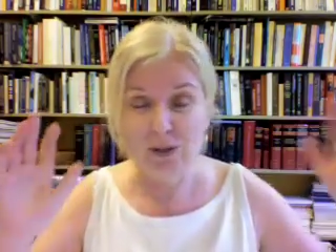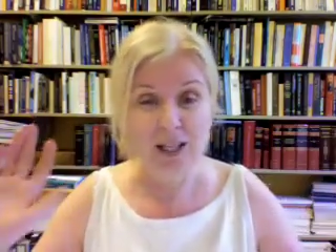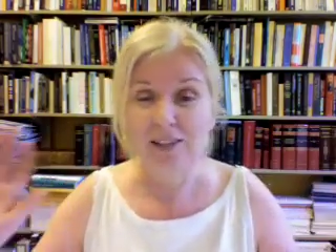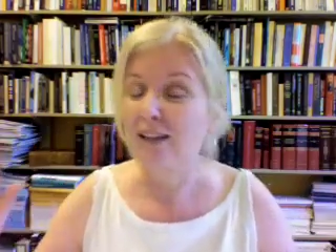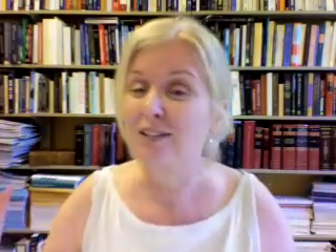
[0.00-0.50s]

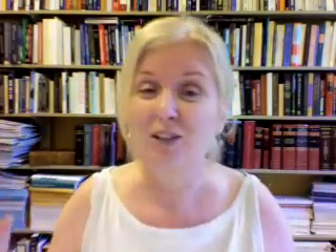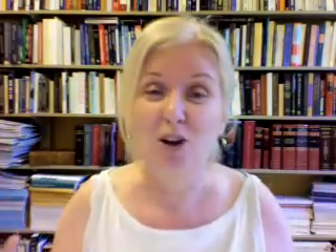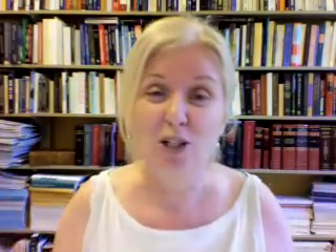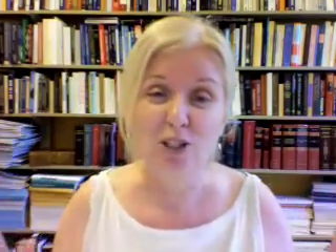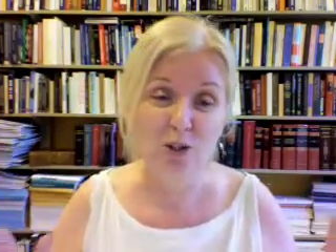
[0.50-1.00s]
like things in
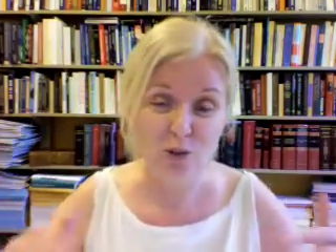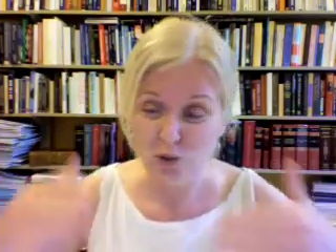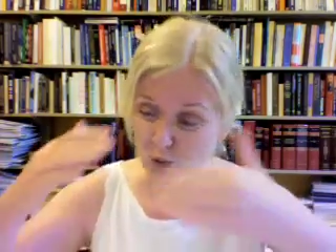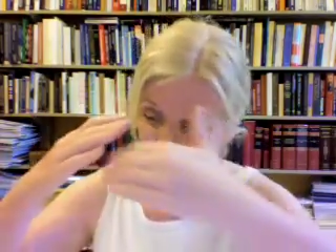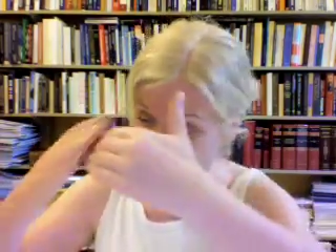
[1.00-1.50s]
cartoons
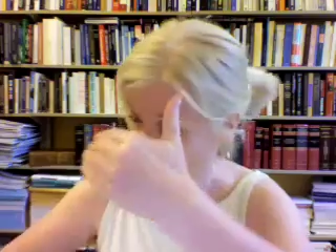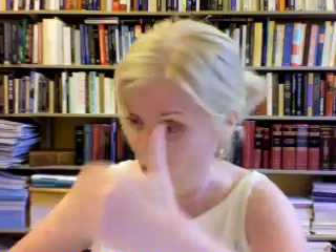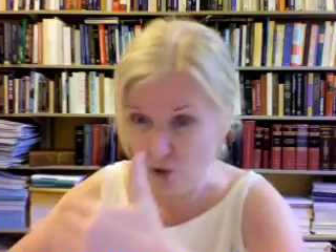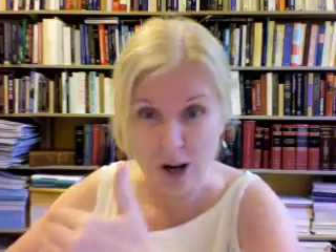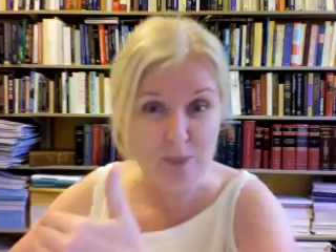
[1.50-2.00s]
where it just
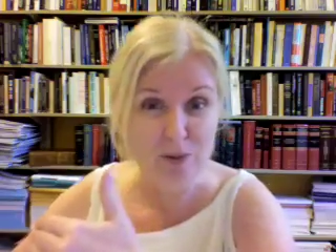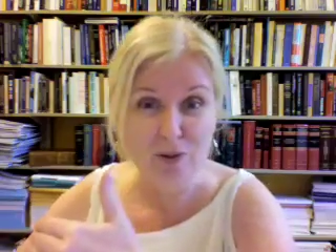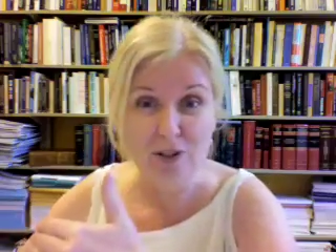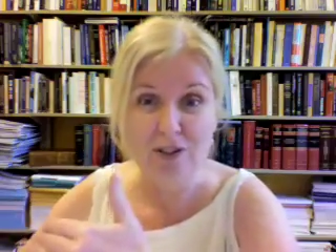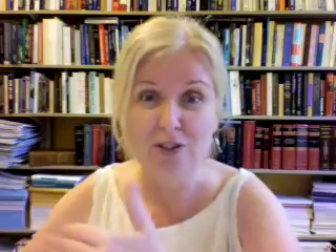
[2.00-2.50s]

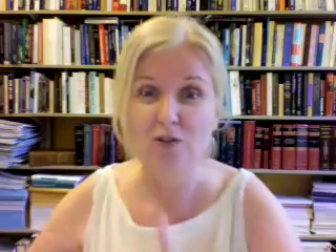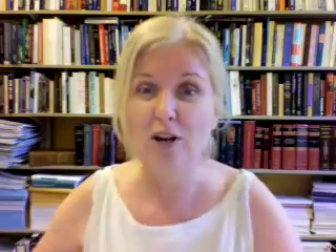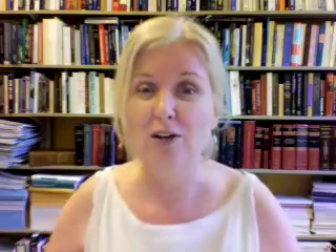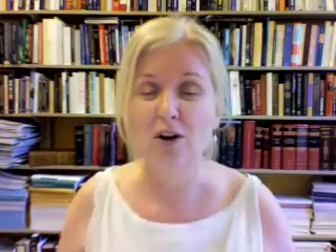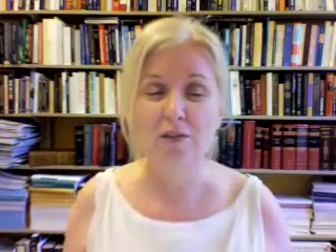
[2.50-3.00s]
drops
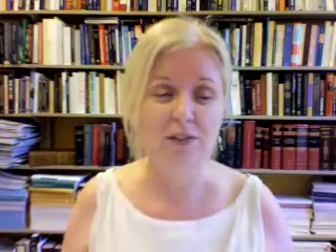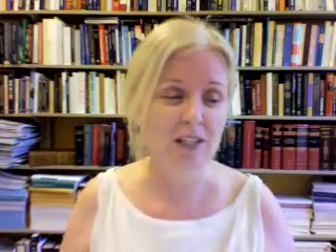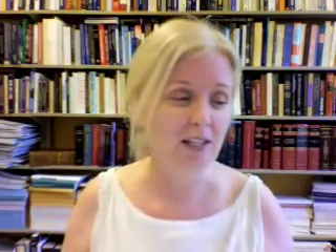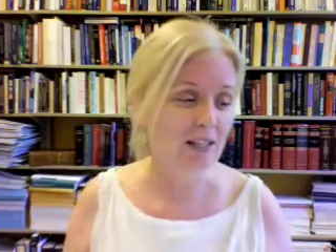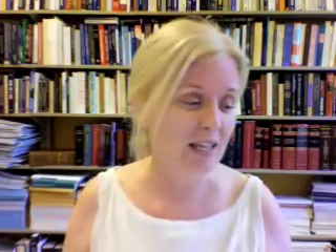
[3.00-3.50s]
straight off
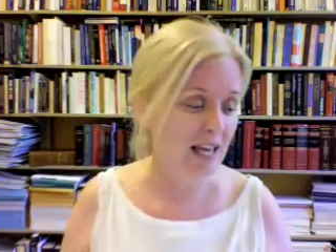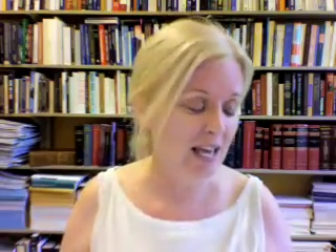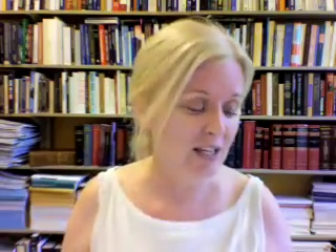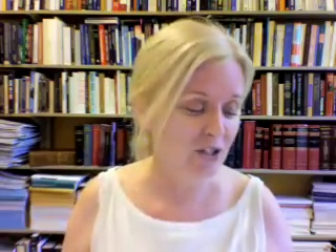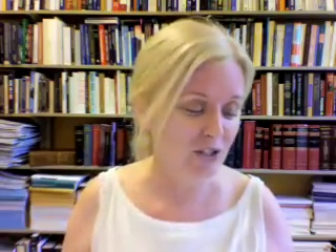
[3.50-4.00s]
the
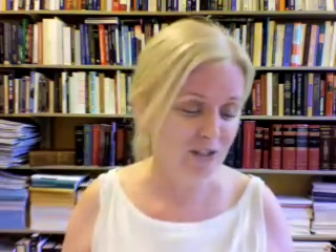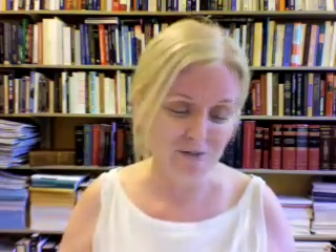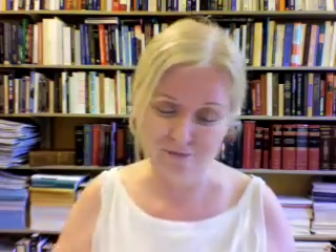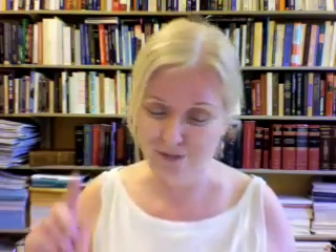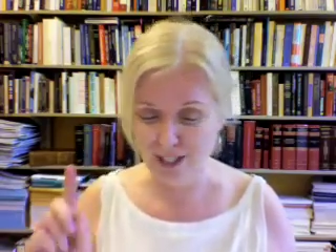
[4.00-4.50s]
edge, and
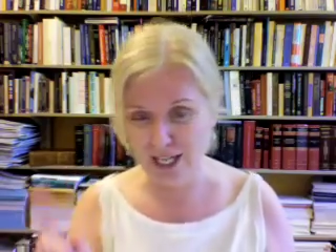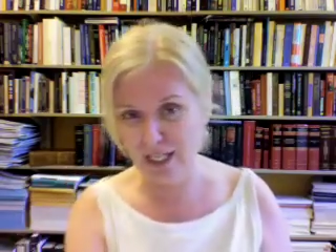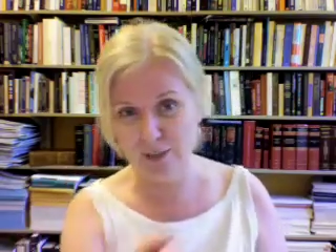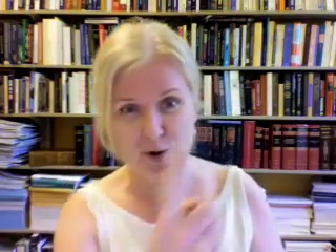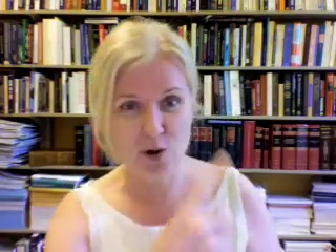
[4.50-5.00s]
you got to
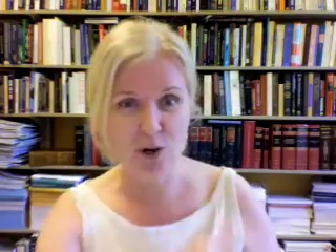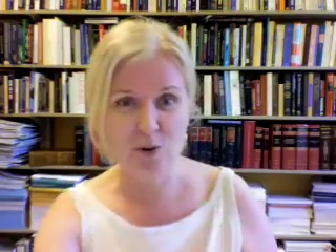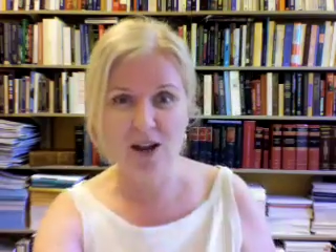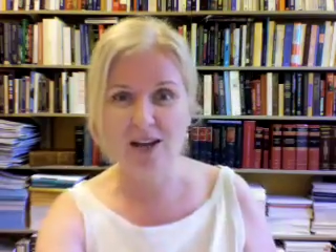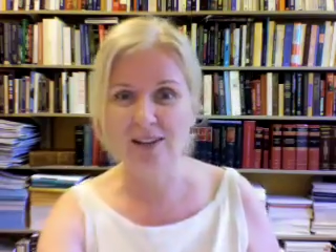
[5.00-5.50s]
keep going
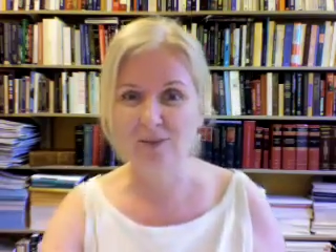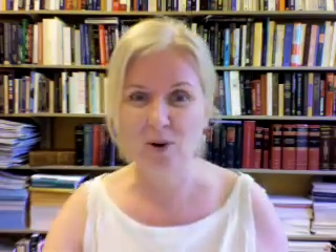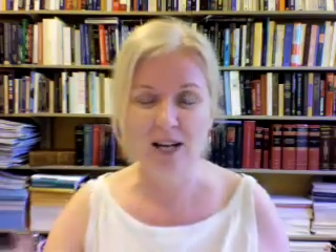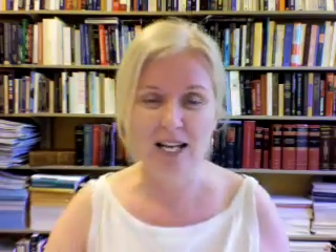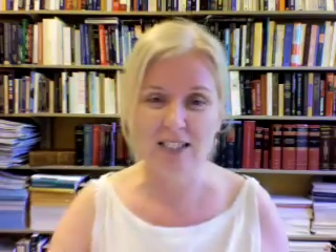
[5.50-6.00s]
around
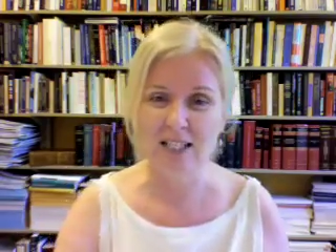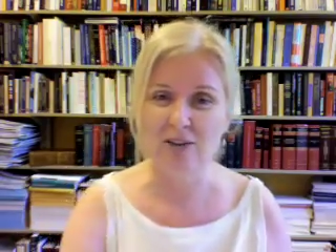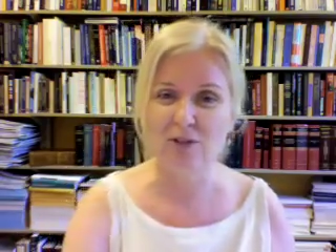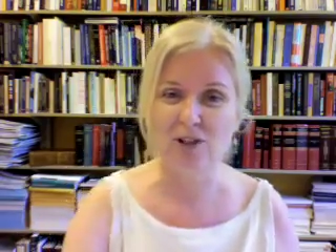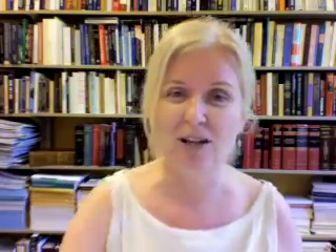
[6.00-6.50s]
one S
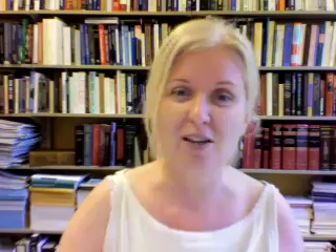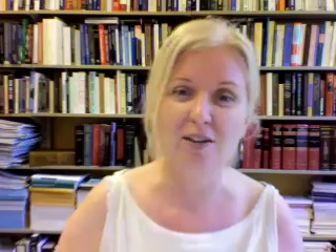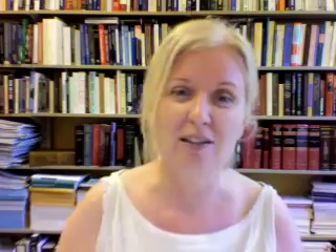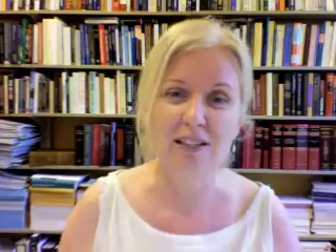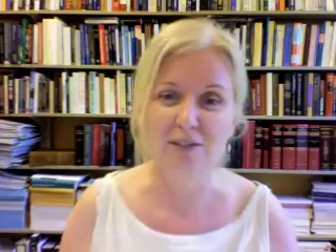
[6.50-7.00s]
after
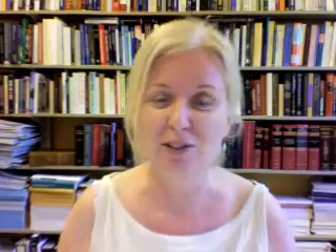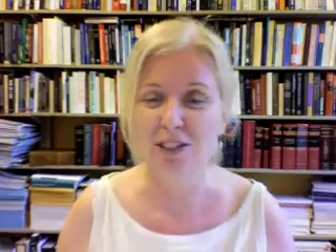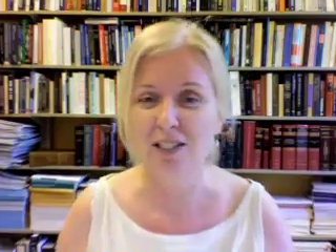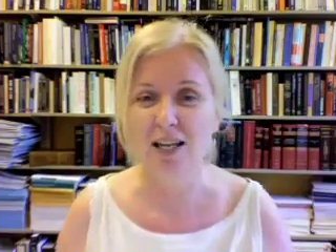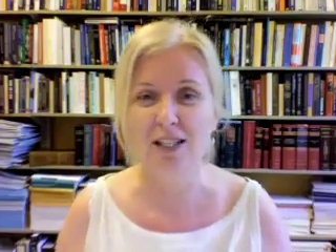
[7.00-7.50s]
another. And if you
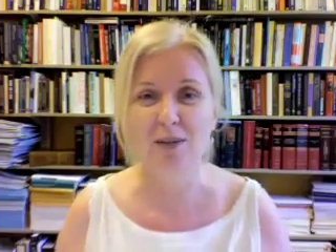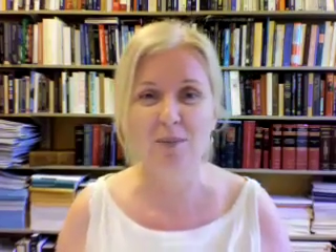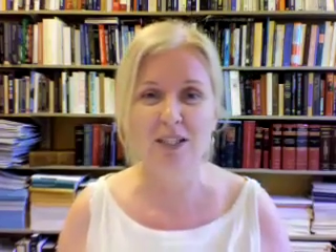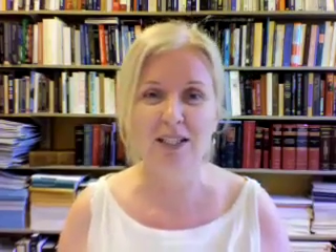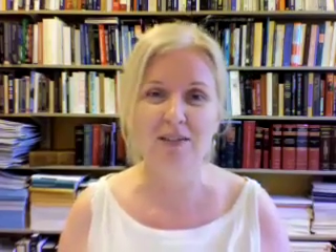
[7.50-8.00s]
decide in the
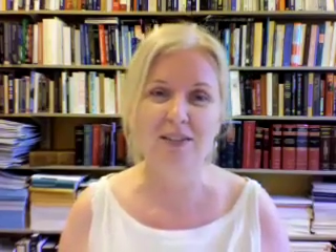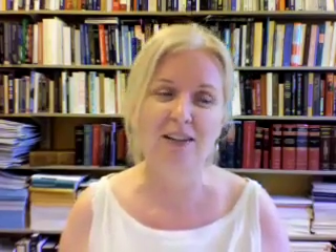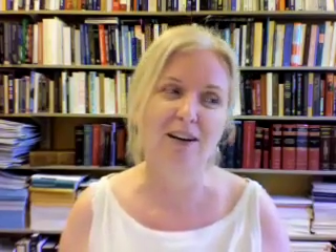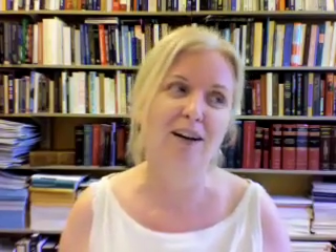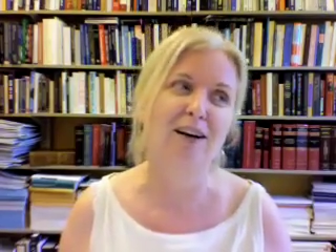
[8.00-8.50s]
middle of it,
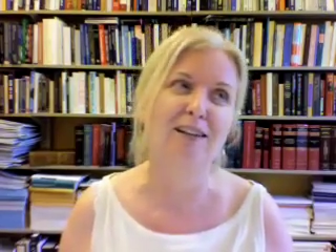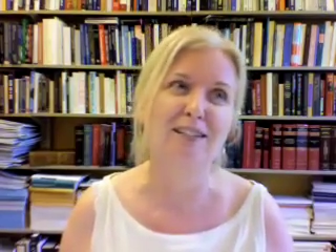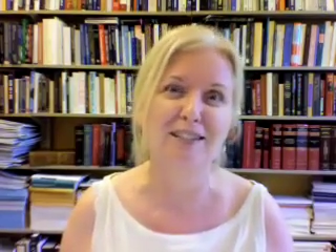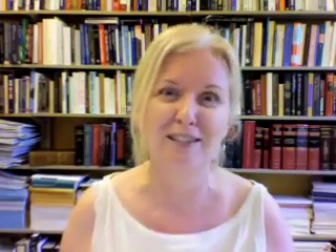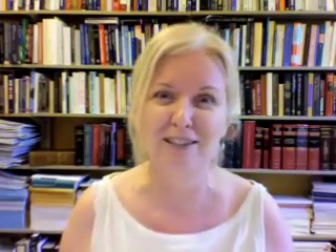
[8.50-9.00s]
oh,
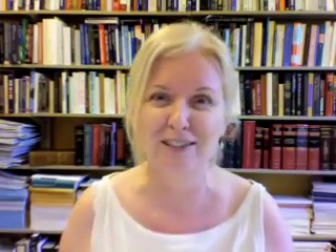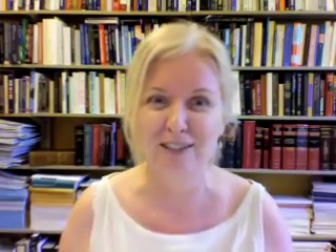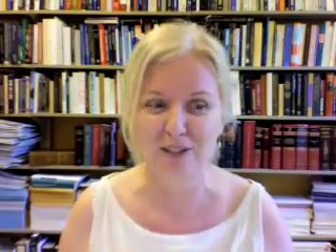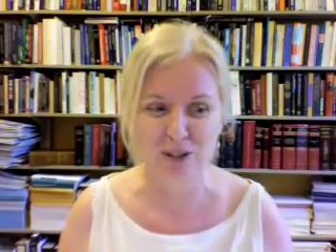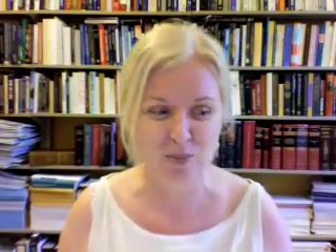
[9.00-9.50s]
this is a
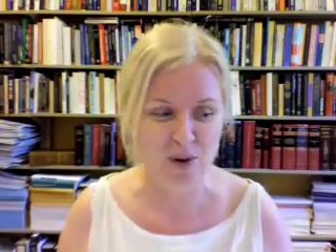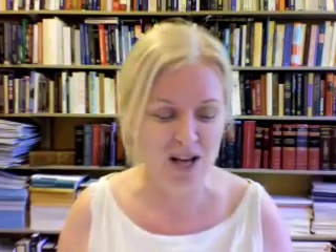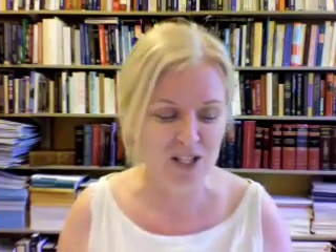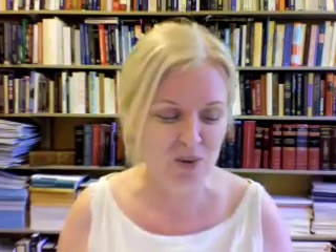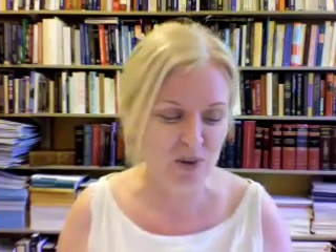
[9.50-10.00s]
little too
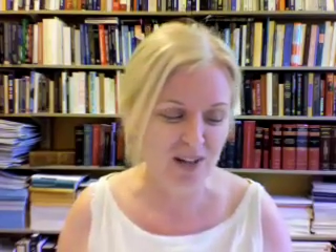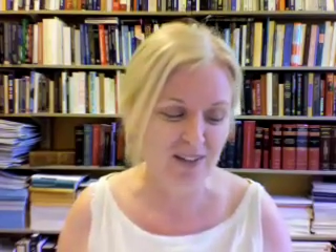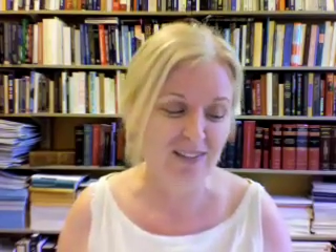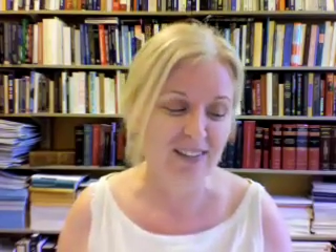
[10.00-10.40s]
much, well,